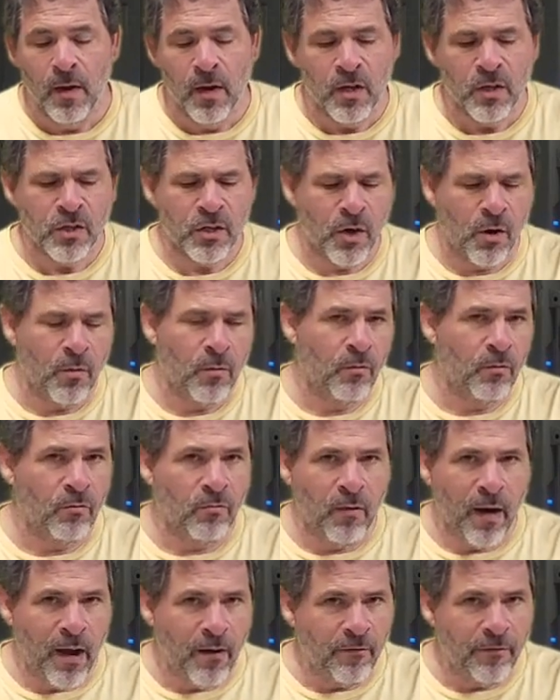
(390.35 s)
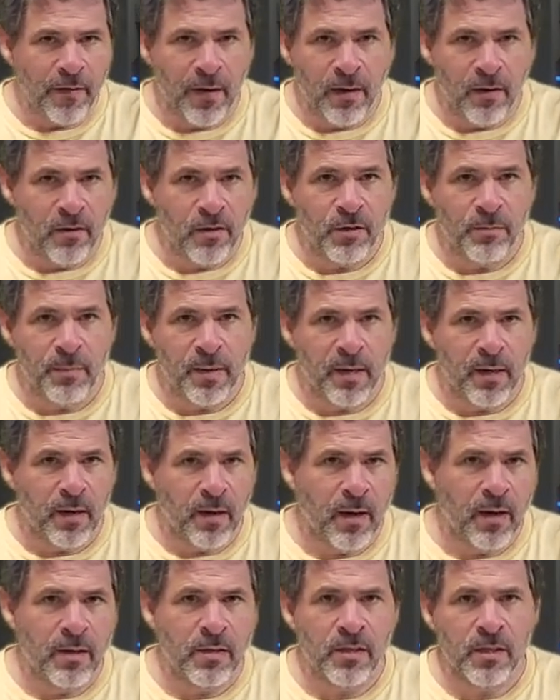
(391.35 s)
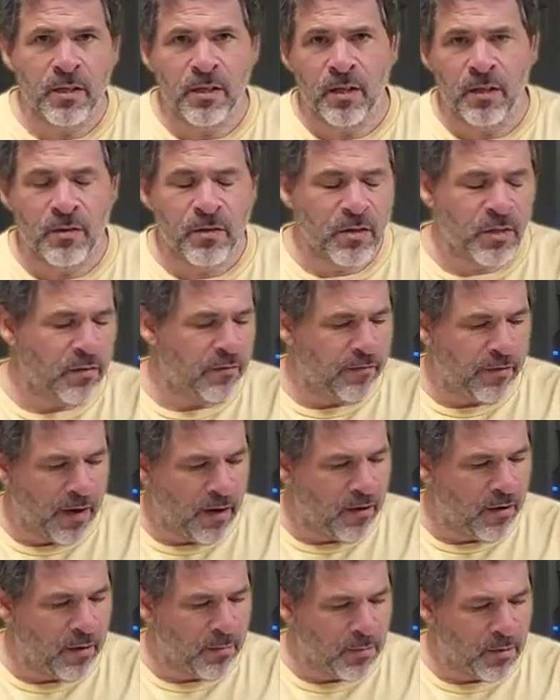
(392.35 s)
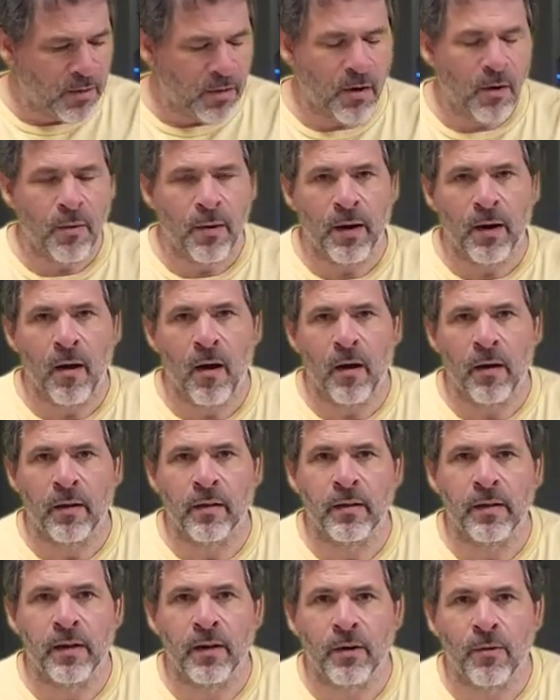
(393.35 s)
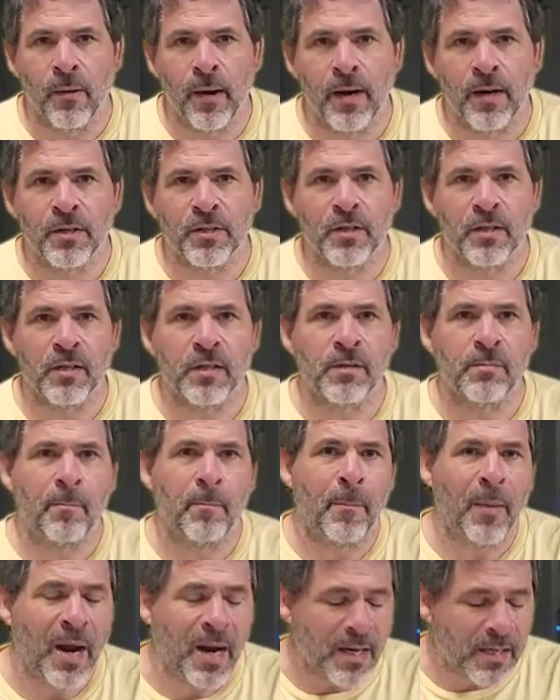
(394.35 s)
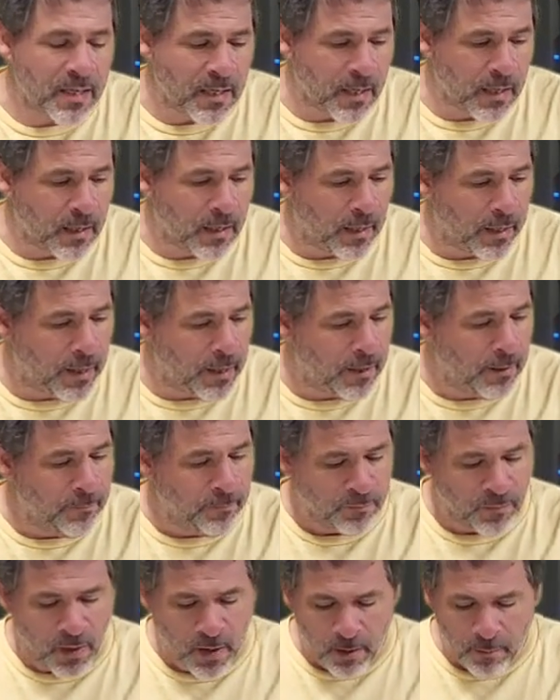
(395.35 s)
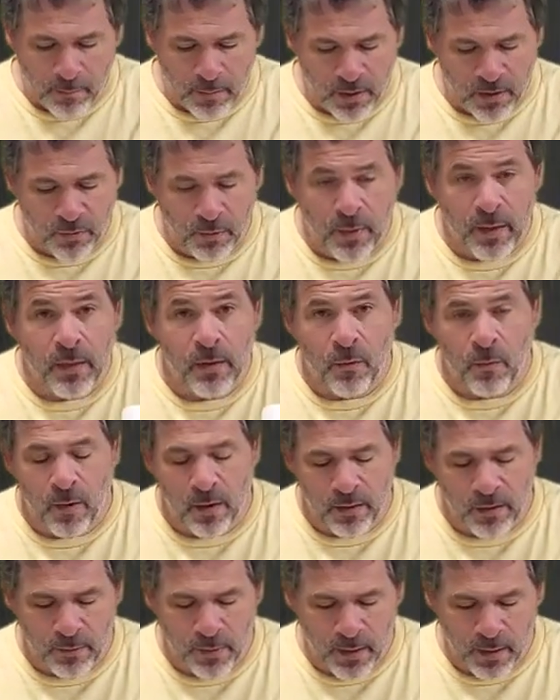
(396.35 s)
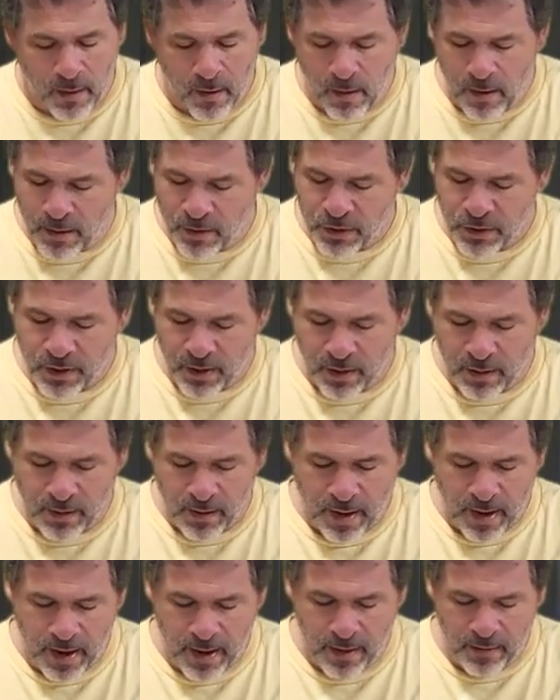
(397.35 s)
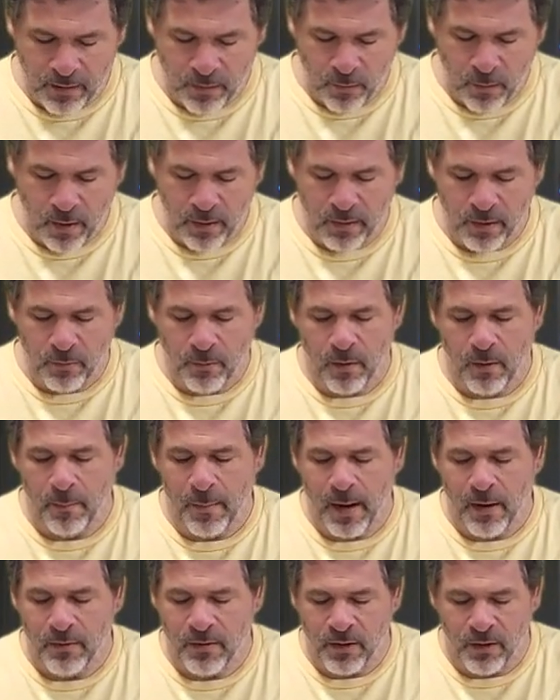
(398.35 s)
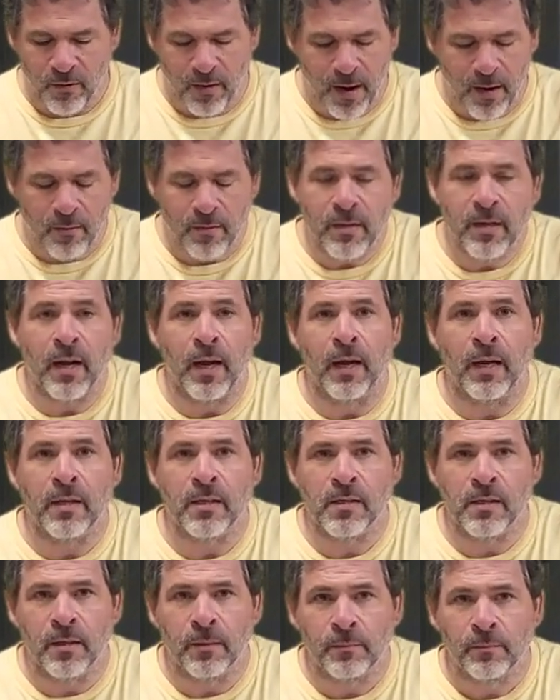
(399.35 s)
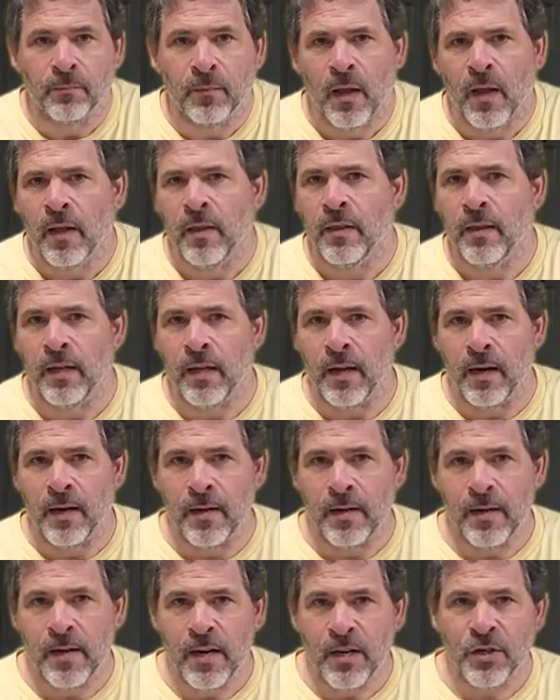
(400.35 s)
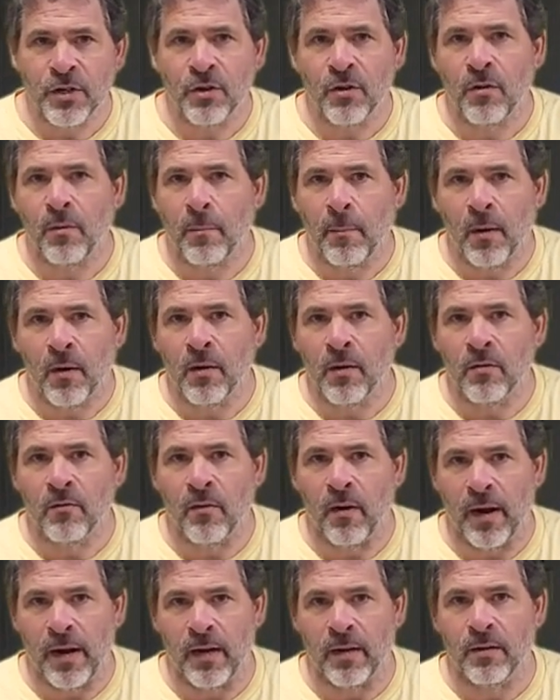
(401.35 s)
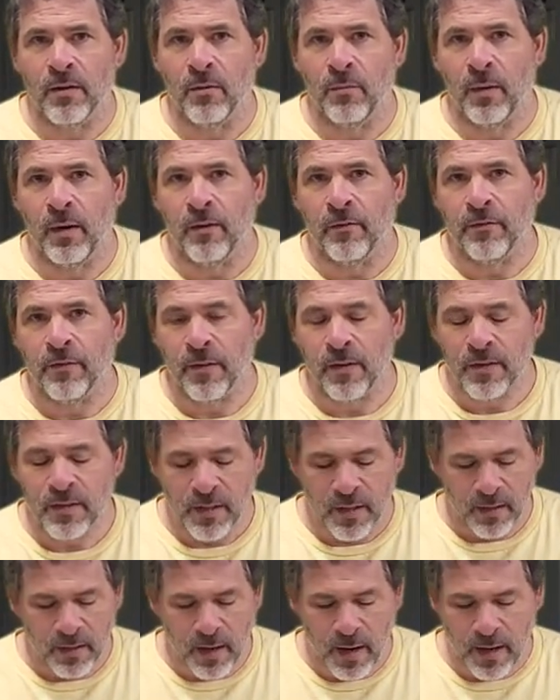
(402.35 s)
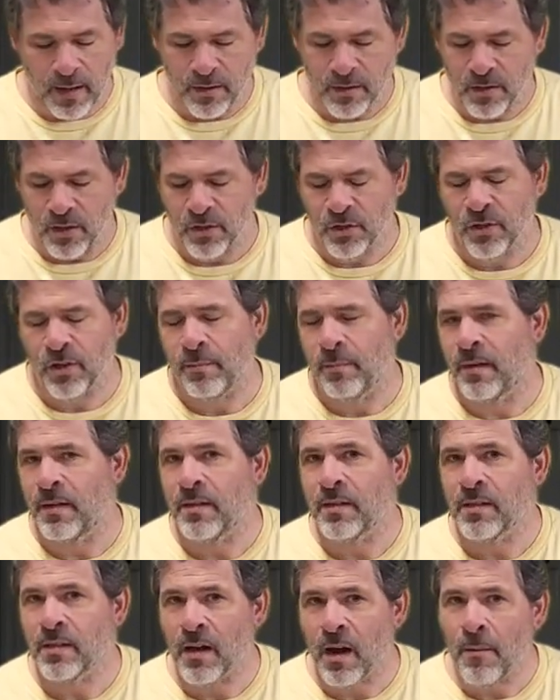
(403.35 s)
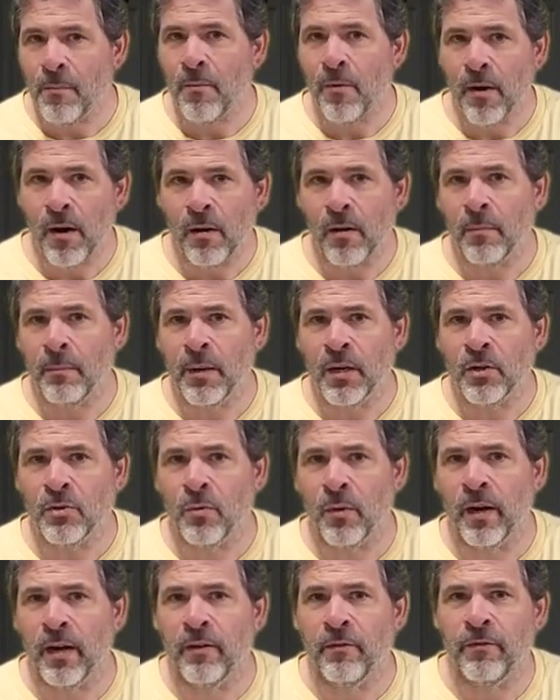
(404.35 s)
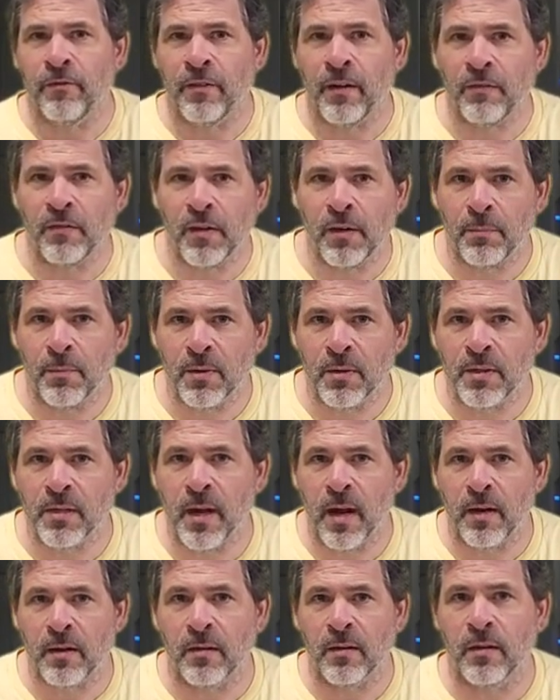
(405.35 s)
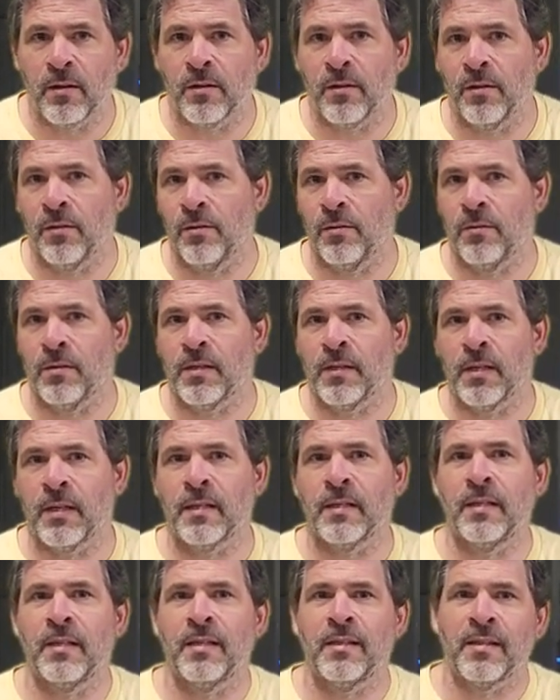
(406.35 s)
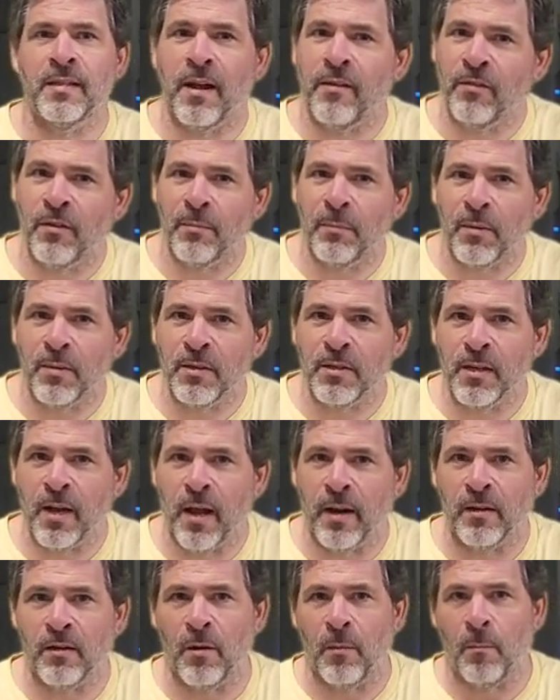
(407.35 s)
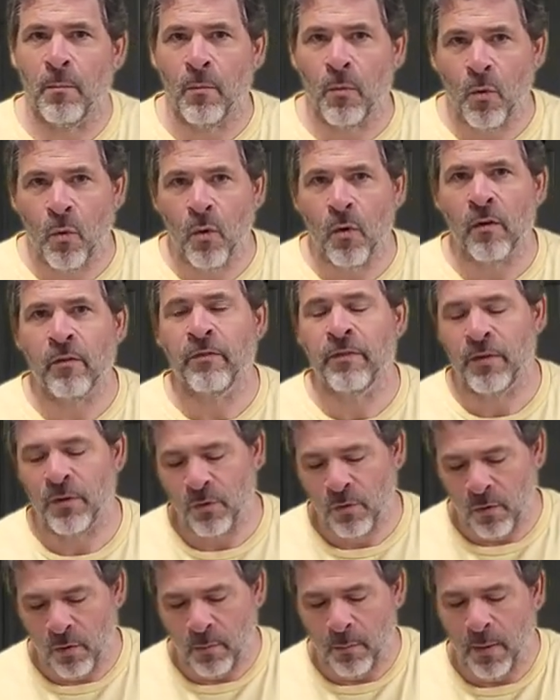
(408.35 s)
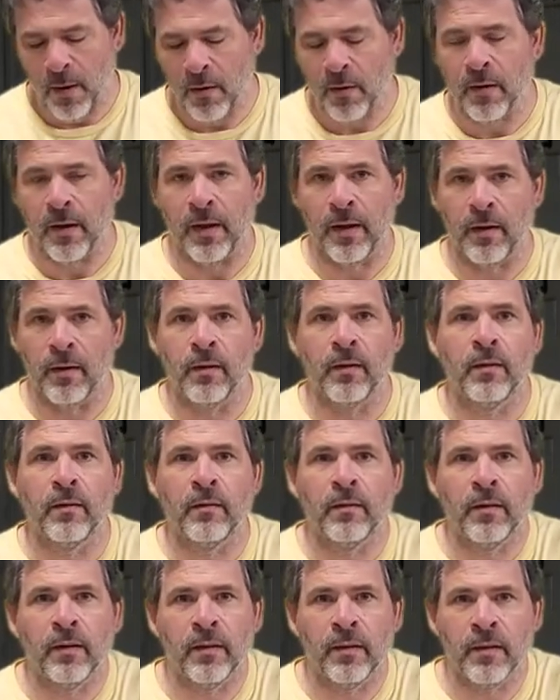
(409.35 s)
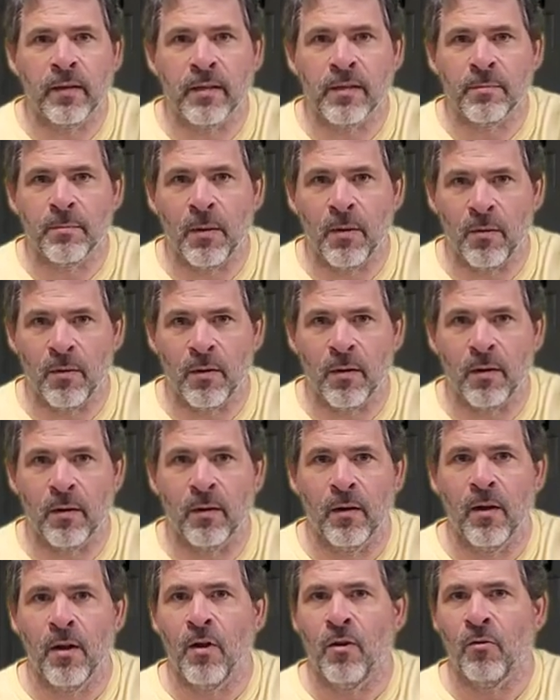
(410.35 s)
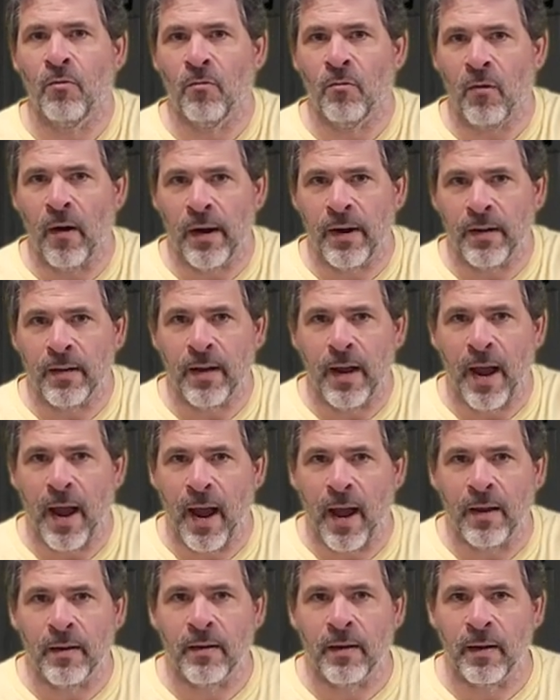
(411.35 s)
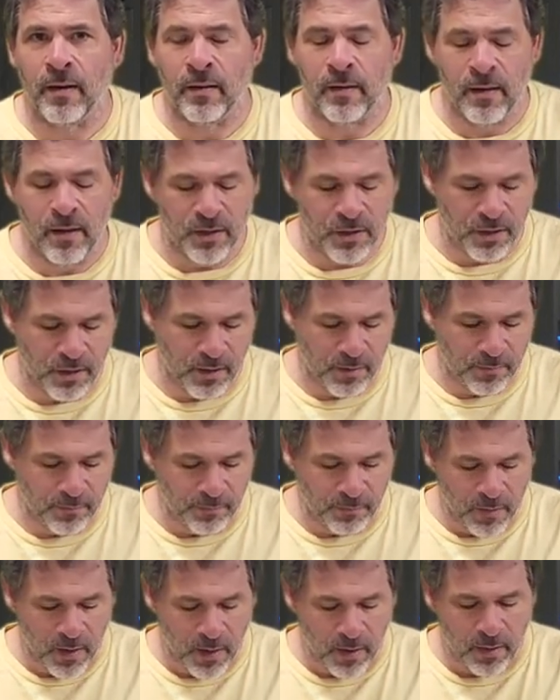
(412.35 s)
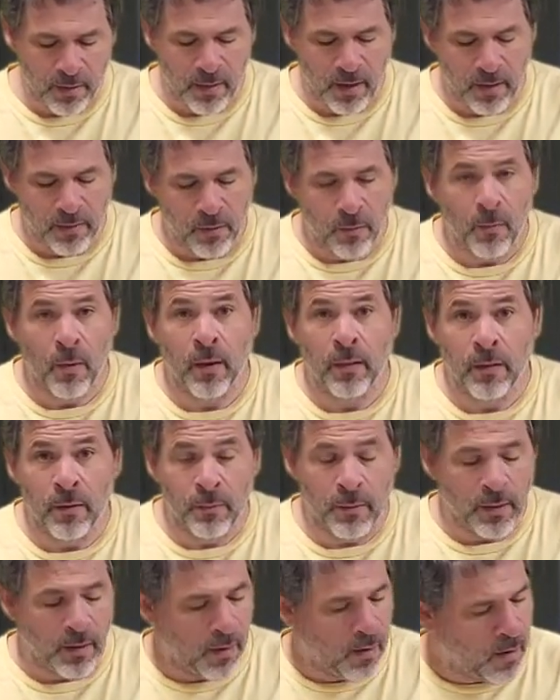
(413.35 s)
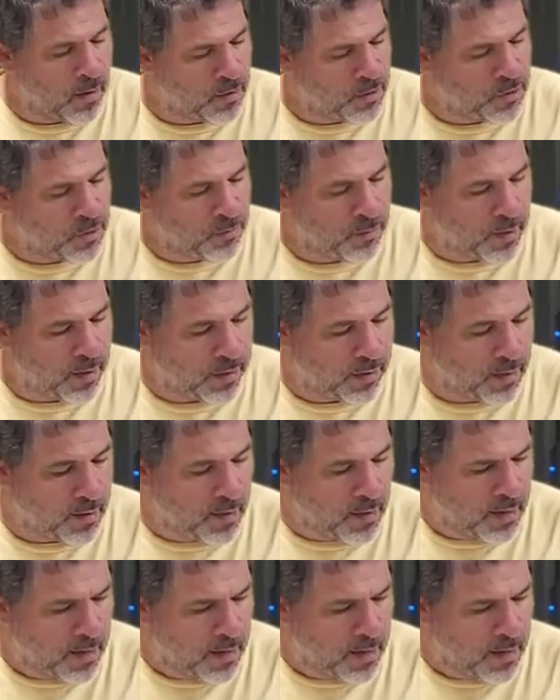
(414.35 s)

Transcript: So round figures, because there's some variables going on in the equations, basically between the one that we launched and the one that we're about to ground test, the initial burn rate when it first ignites should be somewhere between 50% to 67% more fuel burning in this motor right at ignition than the one that we launched with.